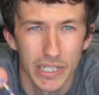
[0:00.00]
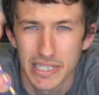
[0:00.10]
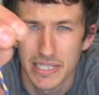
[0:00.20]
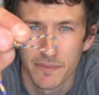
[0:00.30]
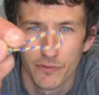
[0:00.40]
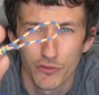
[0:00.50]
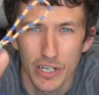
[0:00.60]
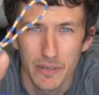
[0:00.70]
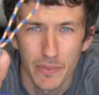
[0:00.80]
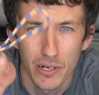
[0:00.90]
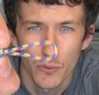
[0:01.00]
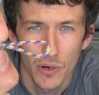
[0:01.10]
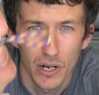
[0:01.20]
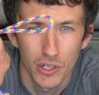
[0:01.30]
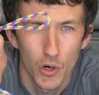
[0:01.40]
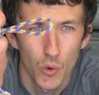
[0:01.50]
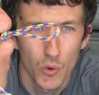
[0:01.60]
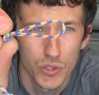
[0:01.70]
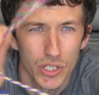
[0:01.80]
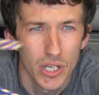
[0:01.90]
This is some 3mm
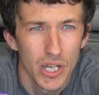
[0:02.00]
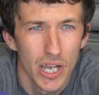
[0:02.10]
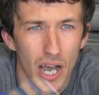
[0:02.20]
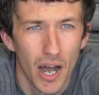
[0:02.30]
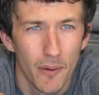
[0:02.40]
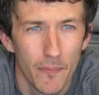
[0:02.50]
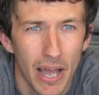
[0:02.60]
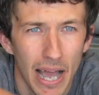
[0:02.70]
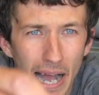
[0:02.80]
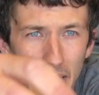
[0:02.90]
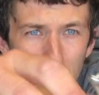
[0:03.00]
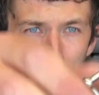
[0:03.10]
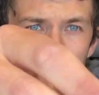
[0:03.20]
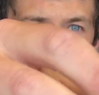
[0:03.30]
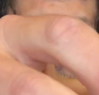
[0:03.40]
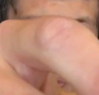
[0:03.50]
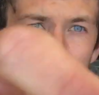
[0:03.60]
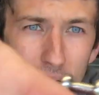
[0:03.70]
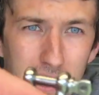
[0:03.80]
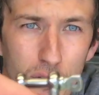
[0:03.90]
cord, and a small
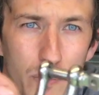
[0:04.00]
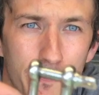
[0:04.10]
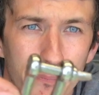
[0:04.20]
shackle,